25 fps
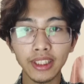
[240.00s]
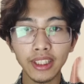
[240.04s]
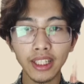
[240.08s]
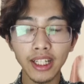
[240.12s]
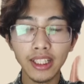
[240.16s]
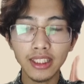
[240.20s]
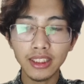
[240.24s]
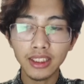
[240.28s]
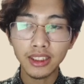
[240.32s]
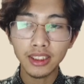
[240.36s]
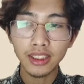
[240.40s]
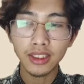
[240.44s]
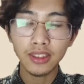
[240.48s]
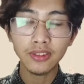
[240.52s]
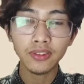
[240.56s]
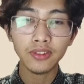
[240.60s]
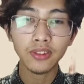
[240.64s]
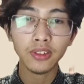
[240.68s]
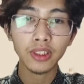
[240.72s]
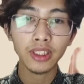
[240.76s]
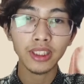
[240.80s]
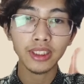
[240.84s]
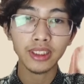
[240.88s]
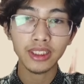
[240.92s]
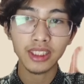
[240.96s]
the answer
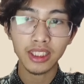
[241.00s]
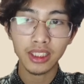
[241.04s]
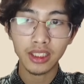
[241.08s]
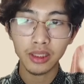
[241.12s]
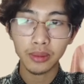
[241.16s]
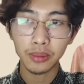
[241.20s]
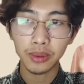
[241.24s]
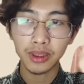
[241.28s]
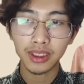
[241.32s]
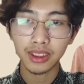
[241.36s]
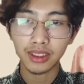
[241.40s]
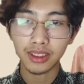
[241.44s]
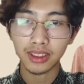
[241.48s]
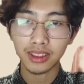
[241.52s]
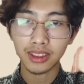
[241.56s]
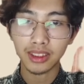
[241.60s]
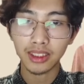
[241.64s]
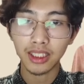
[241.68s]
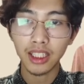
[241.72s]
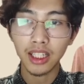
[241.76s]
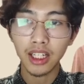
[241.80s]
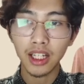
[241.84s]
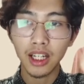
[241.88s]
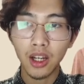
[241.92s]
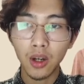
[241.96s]
for the description
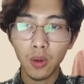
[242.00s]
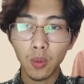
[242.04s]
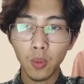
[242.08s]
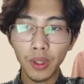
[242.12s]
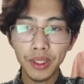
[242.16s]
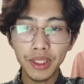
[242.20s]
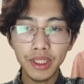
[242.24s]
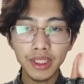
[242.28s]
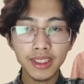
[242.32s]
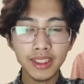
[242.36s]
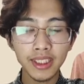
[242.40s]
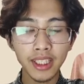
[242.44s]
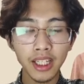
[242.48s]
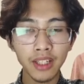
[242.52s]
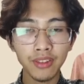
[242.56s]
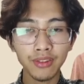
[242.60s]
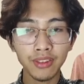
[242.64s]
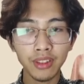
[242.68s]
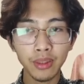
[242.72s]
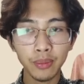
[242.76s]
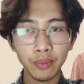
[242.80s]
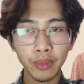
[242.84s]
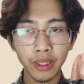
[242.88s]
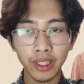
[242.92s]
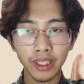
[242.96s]
once
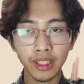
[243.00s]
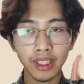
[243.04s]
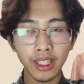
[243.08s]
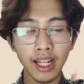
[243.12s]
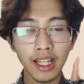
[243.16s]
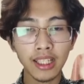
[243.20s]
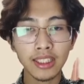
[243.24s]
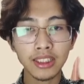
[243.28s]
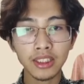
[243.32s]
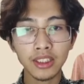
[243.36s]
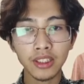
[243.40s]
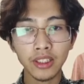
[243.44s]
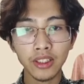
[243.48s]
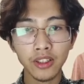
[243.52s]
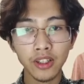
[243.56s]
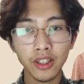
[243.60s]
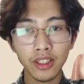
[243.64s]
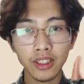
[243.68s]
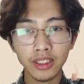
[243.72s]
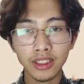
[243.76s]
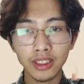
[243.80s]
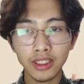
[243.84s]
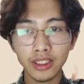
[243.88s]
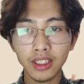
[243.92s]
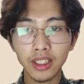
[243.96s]
every pair has
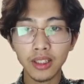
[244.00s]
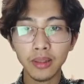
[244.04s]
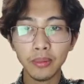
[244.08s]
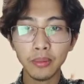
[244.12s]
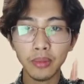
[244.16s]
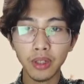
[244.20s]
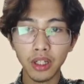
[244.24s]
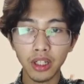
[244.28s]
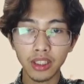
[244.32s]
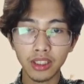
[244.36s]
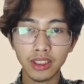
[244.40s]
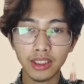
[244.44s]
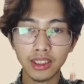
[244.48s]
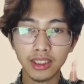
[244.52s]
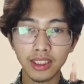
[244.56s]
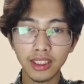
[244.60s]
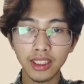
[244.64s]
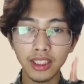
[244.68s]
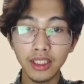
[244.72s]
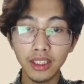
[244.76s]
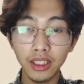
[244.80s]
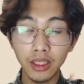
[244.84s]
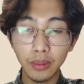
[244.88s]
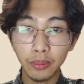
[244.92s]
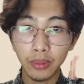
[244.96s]
crossed a box
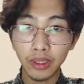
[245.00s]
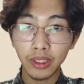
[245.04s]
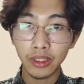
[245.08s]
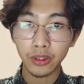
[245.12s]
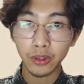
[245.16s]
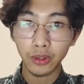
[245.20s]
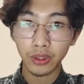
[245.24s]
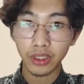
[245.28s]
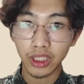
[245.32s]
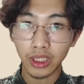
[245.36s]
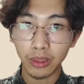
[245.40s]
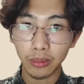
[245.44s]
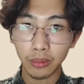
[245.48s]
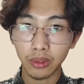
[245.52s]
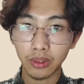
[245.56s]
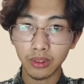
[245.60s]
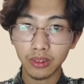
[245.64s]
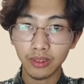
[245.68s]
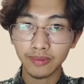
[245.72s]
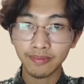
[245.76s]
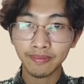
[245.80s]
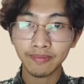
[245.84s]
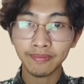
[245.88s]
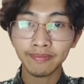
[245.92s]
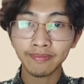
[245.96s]
in the bingo table.
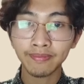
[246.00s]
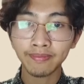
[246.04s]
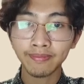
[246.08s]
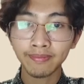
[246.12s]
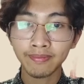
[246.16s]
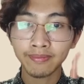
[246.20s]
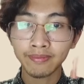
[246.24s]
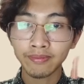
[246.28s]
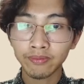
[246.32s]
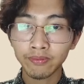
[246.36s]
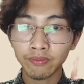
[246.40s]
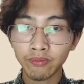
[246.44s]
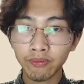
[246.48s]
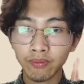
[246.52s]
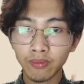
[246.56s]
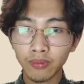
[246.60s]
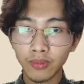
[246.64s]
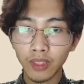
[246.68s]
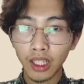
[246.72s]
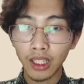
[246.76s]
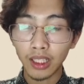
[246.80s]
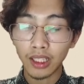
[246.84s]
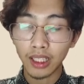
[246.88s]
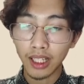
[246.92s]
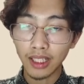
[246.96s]

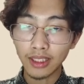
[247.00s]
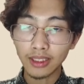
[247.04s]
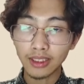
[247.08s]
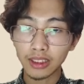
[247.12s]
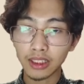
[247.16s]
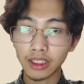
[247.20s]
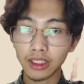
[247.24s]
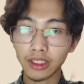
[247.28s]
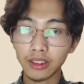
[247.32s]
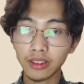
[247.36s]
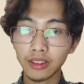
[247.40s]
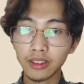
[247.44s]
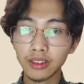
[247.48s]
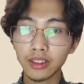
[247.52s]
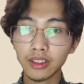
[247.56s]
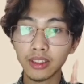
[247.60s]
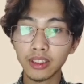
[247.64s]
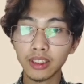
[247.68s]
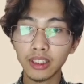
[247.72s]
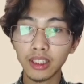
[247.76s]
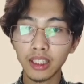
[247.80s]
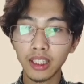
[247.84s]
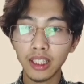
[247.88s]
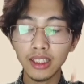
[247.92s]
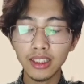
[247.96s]
And lastly,
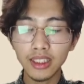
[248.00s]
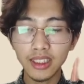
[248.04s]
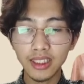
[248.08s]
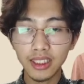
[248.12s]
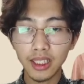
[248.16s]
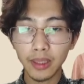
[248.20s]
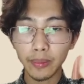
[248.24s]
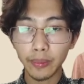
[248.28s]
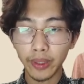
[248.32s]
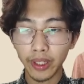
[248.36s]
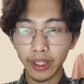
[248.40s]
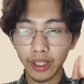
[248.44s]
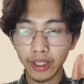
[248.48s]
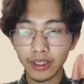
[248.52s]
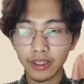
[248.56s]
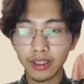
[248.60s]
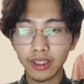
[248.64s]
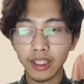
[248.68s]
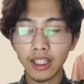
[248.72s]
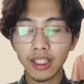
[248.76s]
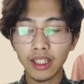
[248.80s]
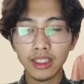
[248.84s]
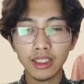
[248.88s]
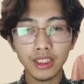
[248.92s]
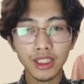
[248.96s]
in step 8,
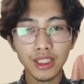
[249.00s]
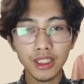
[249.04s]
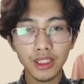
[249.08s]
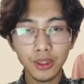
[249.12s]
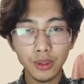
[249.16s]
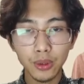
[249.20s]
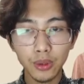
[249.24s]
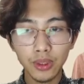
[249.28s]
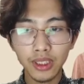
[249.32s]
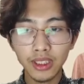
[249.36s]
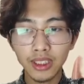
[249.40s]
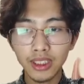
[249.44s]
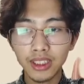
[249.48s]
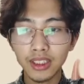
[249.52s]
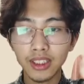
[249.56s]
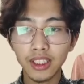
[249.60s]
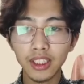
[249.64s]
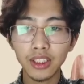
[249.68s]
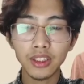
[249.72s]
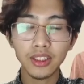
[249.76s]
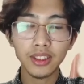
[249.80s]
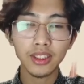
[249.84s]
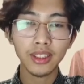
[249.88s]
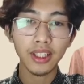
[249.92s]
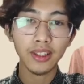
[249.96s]
students
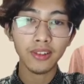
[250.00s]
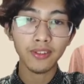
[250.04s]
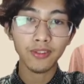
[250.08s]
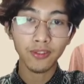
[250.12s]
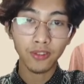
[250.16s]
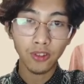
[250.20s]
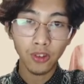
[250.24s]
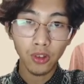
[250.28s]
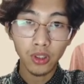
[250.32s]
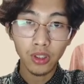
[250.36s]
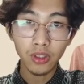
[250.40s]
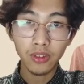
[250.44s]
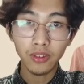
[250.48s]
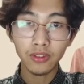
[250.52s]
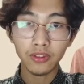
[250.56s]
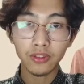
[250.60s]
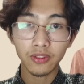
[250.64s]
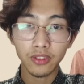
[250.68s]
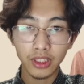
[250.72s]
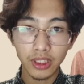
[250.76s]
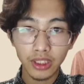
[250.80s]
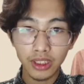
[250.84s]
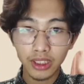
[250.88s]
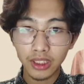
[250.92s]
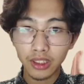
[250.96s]
need to get 4
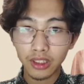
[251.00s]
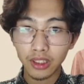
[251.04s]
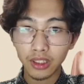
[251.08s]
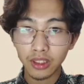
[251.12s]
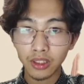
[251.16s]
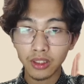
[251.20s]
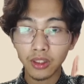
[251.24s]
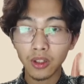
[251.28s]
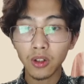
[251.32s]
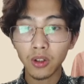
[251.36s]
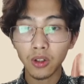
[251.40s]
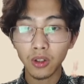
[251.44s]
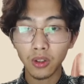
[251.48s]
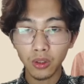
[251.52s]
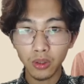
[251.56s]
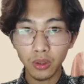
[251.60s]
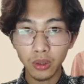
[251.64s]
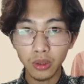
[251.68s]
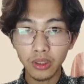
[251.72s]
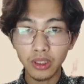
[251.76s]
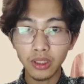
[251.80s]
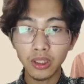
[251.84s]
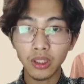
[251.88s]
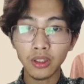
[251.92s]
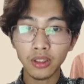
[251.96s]
vertical
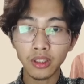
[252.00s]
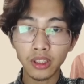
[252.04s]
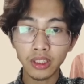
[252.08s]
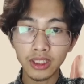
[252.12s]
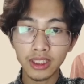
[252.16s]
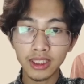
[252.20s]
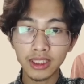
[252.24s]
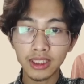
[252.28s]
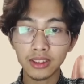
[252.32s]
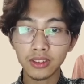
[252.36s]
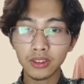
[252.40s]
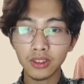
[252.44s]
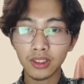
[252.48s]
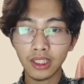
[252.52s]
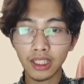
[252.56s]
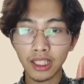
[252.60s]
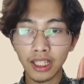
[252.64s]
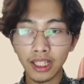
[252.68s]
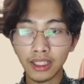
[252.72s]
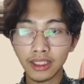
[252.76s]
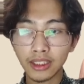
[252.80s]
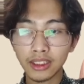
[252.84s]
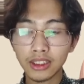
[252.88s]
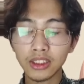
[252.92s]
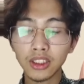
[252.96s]
or horizontal
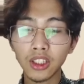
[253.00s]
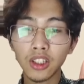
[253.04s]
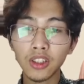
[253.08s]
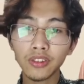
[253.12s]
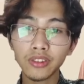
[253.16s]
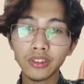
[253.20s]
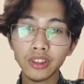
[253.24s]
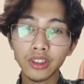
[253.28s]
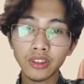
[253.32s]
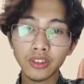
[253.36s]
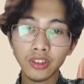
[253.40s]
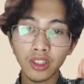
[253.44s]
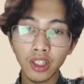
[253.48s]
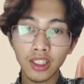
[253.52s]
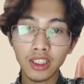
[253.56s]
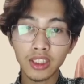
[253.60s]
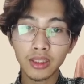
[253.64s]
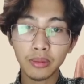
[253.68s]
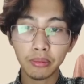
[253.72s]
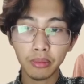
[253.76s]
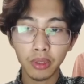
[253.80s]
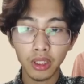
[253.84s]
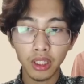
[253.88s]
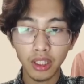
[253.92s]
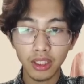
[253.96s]
lines of the
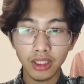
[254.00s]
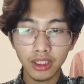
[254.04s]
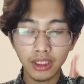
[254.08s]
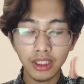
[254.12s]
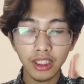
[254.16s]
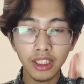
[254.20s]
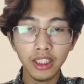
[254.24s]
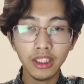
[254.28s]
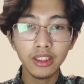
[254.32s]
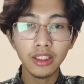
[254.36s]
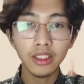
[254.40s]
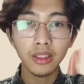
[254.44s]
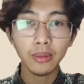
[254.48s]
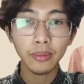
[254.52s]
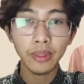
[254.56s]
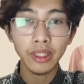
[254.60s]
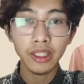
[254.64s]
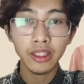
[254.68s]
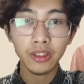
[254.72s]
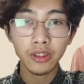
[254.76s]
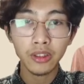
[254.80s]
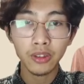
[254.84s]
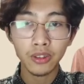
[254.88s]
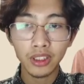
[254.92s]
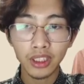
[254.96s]
crossed box in the
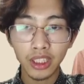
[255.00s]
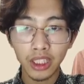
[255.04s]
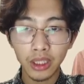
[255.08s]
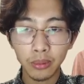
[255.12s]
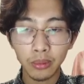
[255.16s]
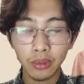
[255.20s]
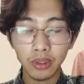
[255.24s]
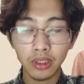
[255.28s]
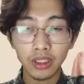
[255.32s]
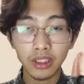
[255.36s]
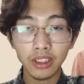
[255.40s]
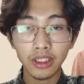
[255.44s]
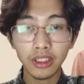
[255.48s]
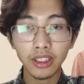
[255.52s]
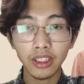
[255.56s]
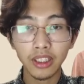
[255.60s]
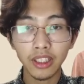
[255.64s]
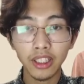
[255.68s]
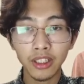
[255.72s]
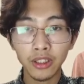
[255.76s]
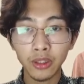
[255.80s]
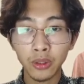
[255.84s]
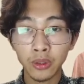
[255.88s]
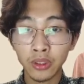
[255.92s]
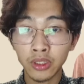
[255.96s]
bingo table
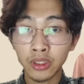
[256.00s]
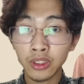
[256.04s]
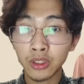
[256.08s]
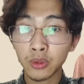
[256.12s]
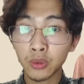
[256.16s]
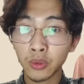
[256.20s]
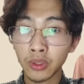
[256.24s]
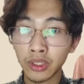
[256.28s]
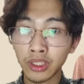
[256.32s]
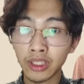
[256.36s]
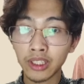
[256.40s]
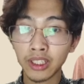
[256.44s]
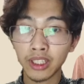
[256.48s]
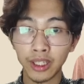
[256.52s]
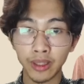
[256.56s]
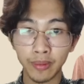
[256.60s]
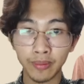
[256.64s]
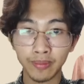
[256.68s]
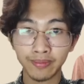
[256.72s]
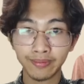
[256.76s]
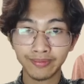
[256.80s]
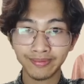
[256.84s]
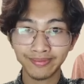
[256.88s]
in order to win the game.